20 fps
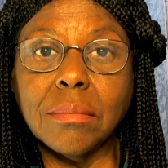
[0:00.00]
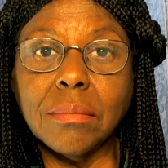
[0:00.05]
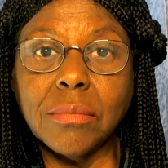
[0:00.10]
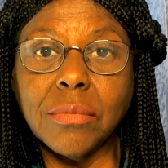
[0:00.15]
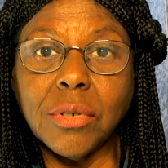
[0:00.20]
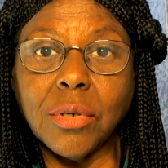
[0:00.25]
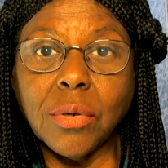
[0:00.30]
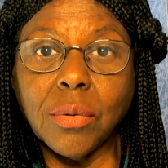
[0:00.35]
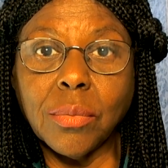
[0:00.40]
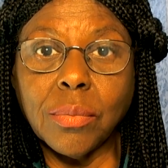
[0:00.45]

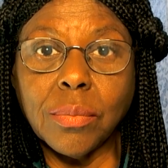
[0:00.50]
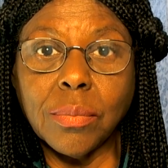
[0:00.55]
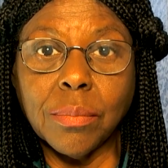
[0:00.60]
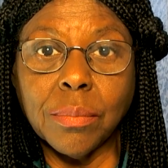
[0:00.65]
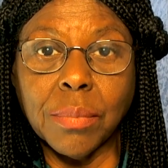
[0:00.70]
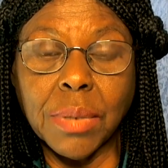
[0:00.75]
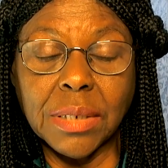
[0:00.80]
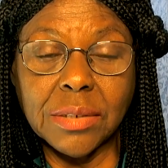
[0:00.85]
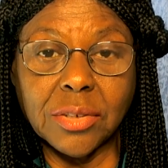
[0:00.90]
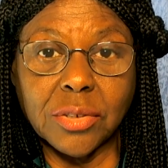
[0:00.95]
your
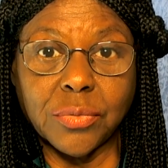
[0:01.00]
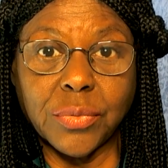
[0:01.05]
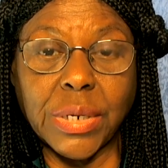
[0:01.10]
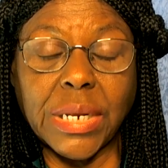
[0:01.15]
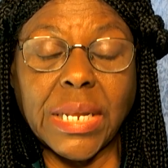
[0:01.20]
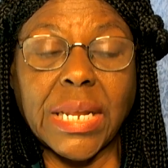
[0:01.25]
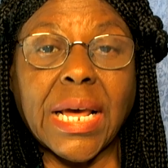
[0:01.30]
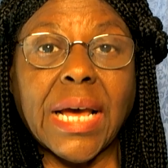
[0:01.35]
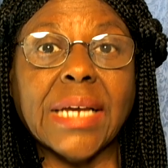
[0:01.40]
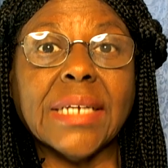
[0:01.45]
muscles
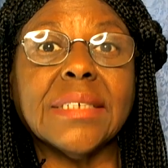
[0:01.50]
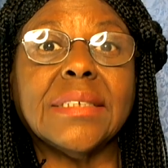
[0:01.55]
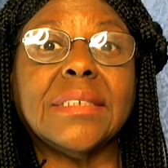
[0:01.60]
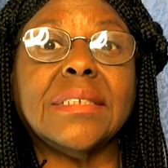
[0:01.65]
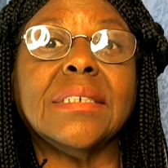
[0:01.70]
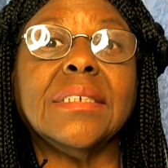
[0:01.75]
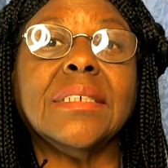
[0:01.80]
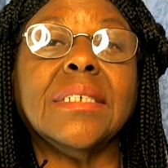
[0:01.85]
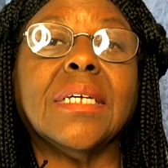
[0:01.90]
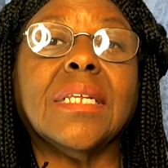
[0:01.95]
relax
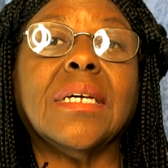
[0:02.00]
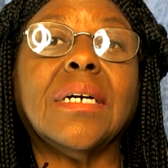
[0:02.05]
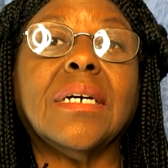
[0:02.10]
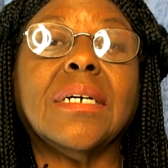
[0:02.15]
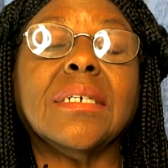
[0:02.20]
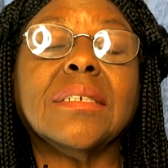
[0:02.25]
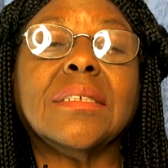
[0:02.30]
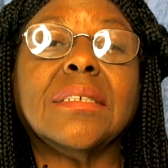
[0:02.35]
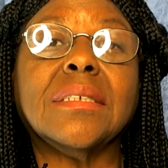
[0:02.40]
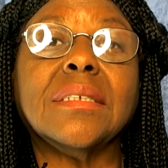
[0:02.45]
in your
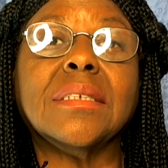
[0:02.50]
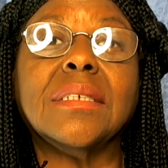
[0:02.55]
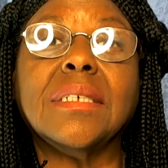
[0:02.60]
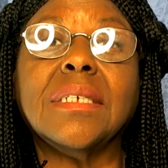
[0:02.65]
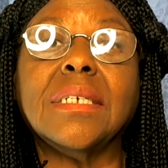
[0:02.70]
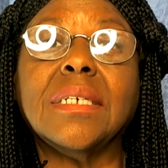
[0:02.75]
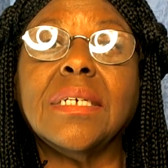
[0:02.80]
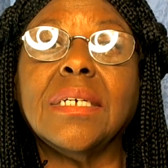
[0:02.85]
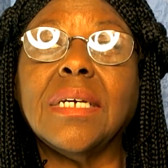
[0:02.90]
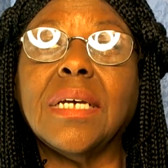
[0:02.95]
lungs
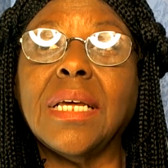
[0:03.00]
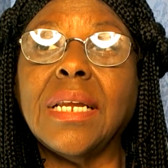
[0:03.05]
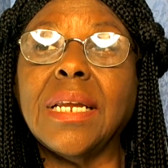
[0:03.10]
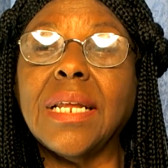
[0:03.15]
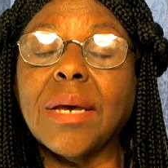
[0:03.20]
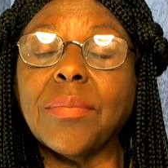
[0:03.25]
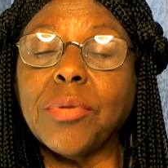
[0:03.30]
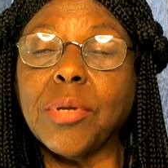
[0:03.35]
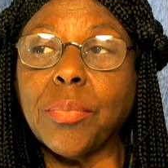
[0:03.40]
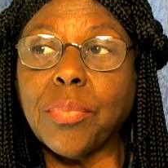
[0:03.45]
and
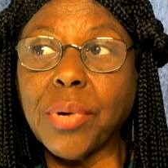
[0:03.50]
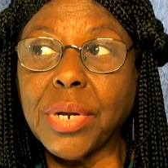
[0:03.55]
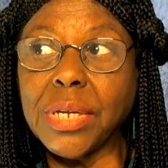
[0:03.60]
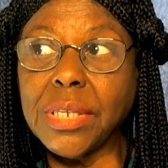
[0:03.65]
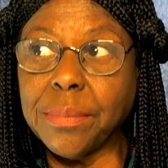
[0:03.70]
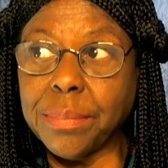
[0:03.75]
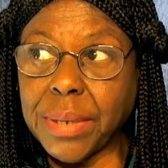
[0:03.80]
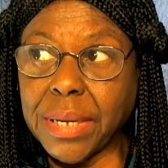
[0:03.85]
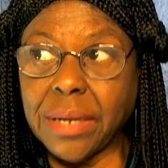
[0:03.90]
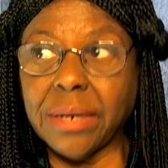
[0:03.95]
help you
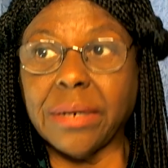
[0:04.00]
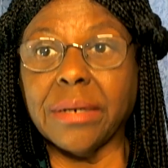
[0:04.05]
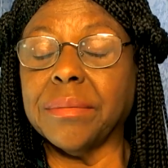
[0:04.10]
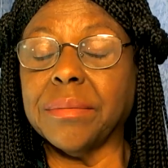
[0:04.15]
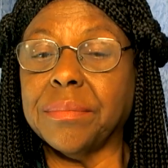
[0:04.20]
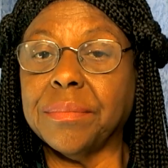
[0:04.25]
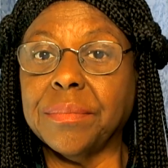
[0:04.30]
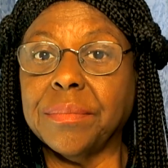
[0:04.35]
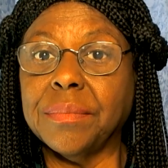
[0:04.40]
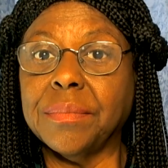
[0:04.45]
breathe better.
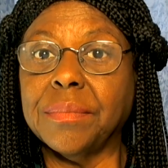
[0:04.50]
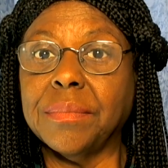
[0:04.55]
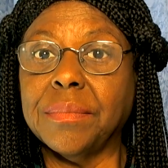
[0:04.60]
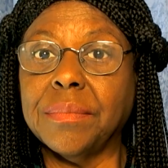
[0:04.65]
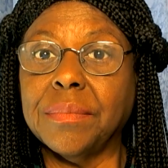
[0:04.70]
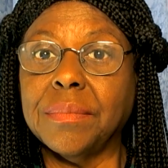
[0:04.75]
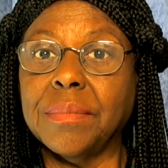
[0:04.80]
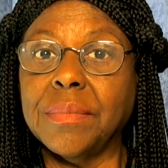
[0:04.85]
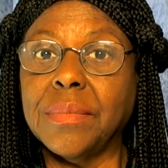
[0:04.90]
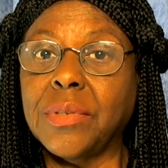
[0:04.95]

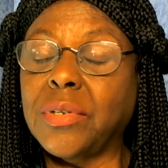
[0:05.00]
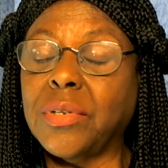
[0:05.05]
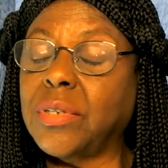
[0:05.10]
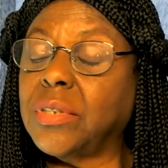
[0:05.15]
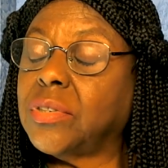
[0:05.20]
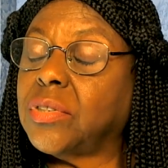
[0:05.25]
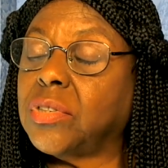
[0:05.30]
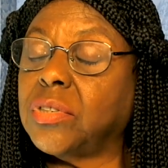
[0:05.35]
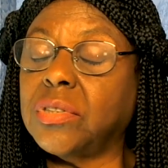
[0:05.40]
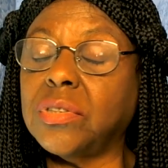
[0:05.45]

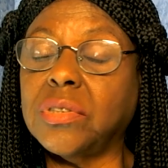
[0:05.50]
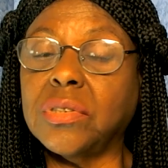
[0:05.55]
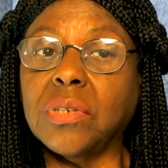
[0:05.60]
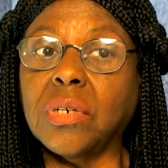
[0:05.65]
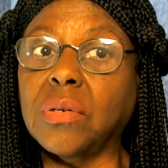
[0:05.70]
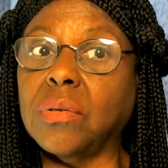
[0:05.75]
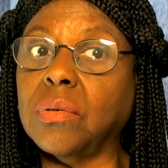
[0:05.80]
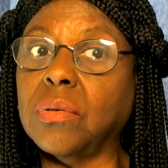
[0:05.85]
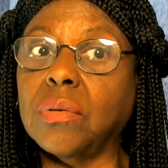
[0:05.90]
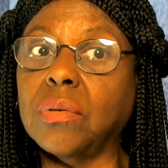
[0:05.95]
There's
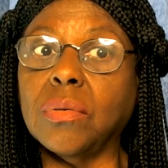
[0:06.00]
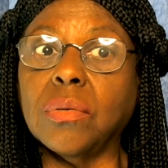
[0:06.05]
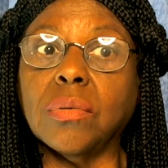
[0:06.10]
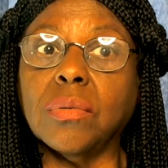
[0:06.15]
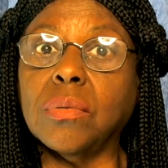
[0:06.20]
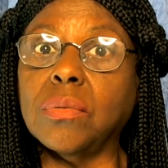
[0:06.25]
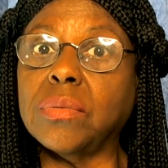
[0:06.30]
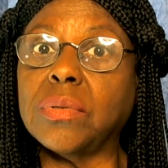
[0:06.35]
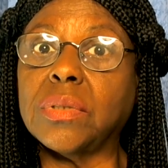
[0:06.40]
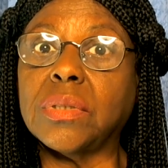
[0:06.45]

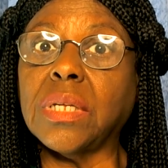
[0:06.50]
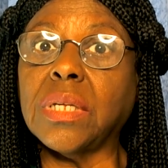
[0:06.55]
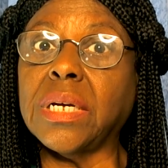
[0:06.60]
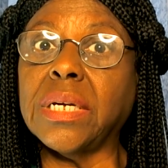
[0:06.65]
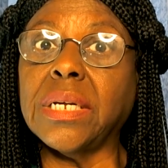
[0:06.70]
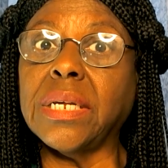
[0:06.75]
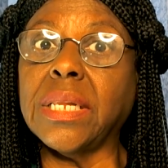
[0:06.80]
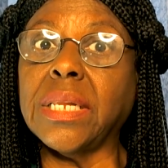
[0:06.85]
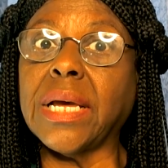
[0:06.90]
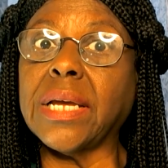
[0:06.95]
no
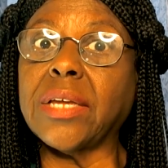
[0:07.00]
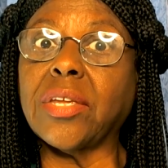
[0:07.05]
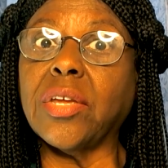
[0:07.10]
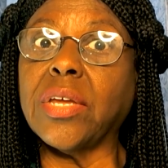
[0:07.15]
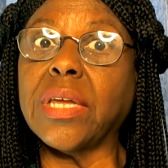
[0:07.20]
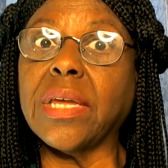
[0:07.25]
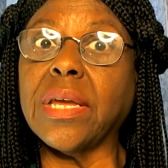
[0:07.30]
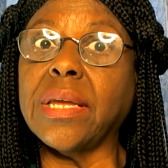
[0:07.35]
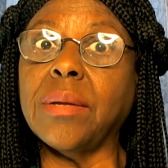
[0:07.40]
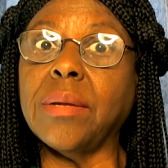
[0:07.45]
thing like you
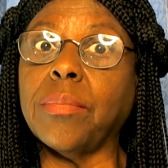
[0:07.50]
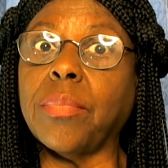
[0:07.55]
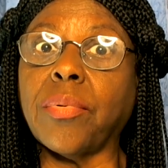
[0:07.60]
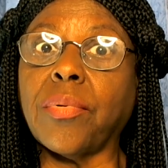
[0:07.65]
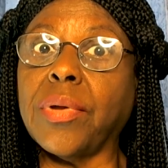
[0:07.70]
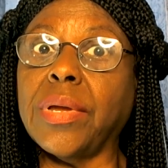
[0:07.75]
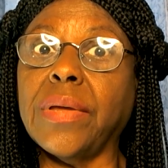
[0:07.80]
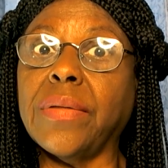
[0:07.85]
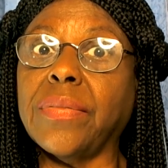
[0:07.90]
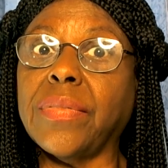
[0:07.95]
can't
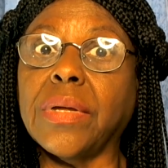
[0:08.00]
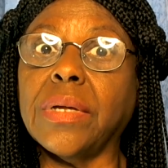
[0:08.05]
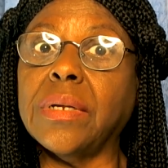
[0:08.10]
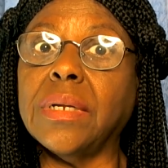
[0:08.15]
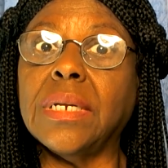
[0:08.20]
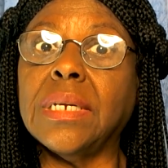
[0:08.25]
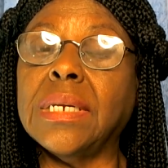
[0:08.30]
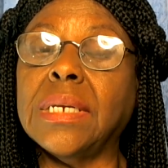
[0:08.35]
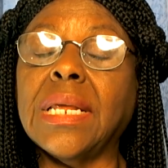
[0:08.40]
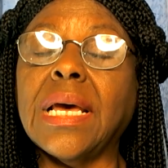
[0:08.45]
breathe.
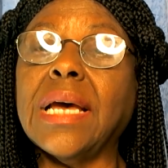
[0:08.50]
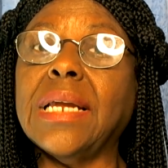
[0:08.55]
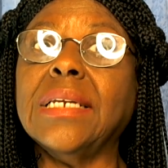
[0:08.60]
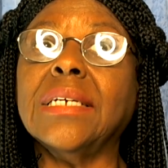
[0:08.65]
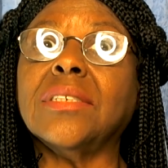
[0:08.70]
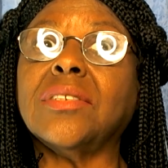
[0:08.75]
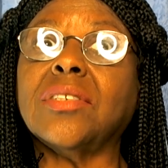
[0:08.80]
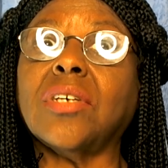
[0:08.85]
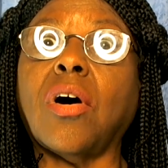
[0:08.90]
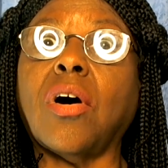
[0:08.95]
That
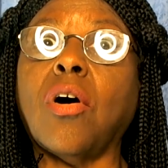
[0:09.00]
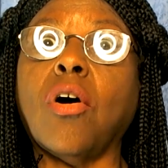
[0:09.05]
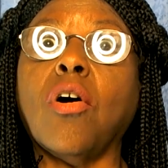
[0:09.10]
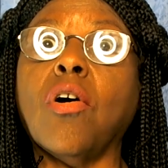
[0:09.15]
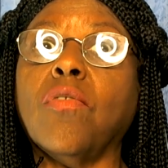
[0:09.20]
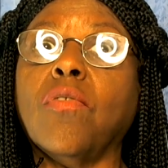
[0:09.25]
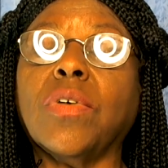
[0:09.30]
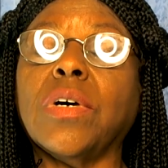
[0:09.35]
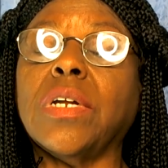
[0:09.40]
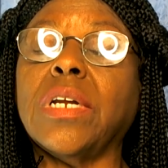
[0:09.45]
is
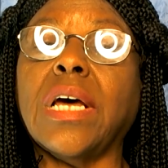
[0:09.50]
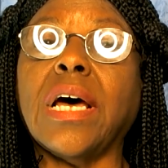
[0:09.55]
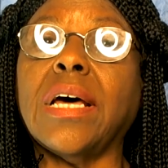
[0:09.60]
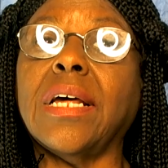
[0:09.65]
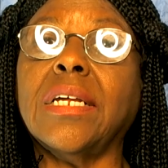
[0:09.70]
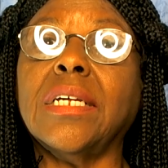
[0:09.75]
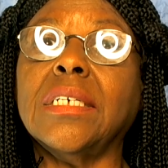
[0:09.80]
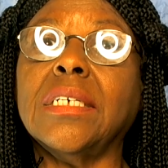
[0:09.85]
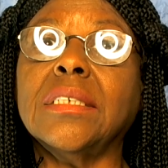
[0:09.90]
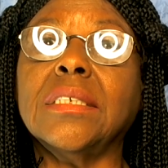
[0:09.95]
awful.
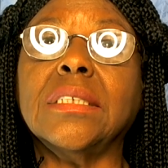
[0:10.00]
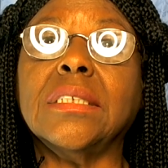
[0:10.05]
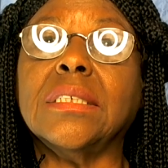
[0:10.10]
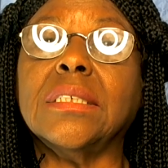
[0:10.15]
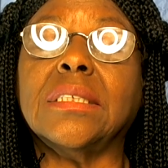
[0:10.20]
Now,